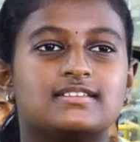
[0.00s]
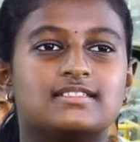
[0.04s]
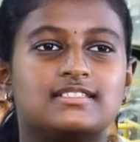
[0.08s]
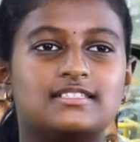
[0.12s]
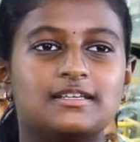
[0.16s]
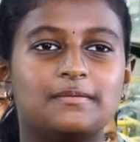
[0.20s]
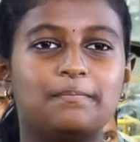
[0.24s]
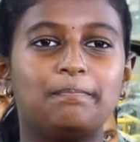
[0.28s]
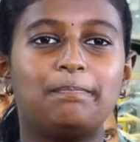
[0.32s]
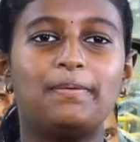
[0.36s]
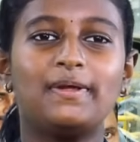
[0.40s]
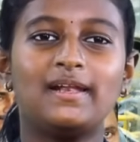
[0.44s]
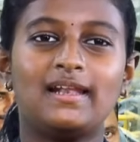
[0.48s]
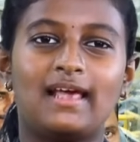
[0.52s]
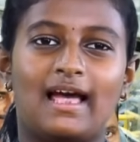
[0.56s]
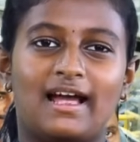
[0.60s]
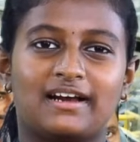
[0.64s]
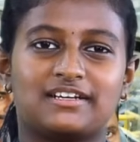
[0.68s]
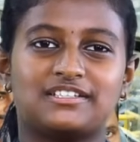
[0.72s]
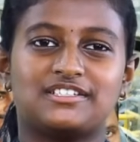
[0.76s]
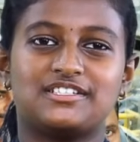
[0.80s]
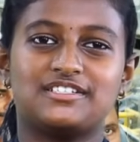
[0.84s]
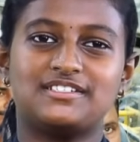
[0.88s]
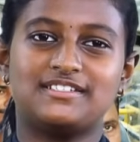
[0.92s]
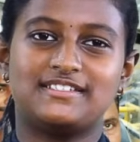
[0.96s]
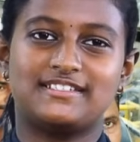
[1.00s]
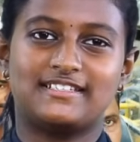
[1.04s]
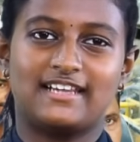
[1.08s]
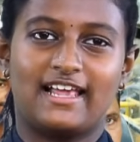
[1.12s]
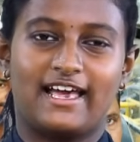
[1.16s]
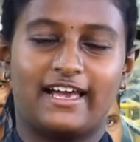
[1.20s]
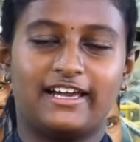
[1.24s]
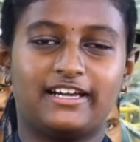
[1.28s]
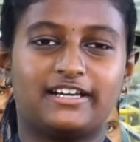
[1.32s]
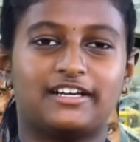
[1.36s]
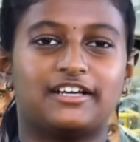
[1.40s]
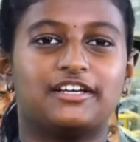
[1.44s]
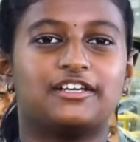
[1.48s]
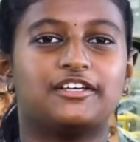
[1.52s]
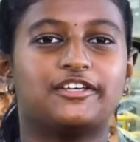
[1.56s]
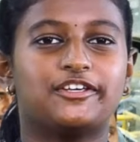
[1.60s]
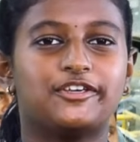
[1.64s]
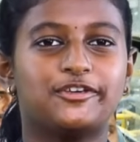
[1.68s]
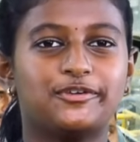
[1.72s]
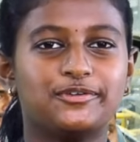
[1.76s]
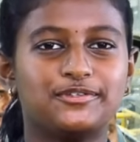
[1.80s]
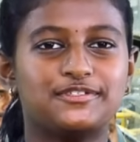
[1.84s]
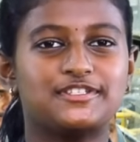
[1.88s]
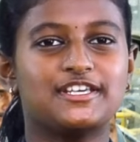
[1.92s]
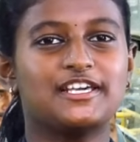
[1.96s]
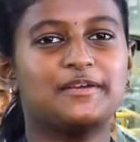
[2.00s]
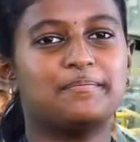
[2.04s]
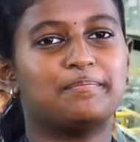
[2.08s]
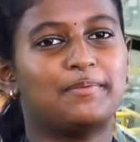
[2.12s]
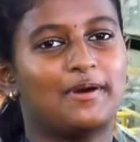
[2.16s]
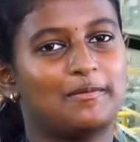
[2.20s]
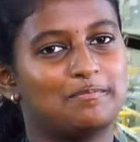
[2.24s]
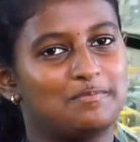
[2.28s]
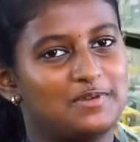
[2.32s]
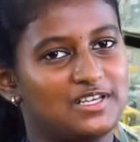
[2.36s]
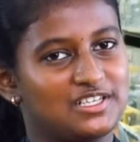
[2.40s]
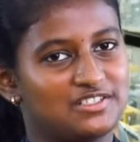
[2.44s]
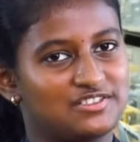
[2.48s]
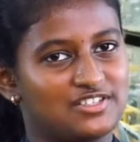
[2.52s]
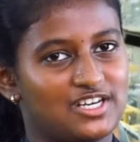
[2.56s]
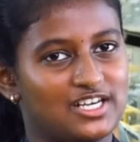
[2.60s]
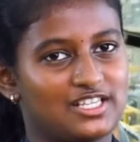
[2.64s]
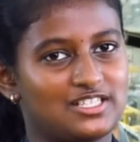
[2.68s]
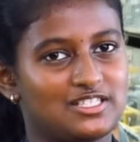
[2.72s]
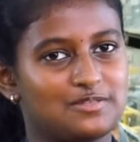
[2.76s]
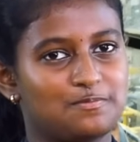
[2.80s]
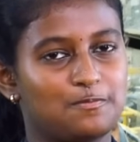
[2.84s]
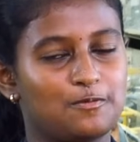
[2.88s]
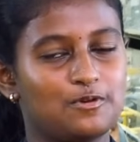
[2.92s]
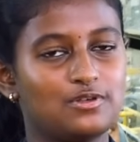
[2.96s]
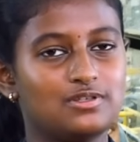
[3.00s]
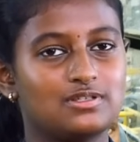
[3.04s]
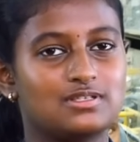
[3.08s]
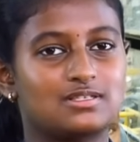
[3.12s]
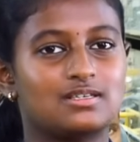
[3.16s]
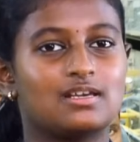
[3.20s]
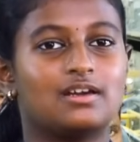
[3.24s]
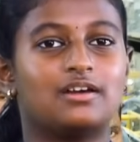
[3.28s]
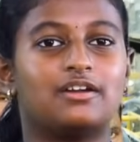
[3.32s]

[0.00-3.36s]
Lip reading: Simple actions like using public transports,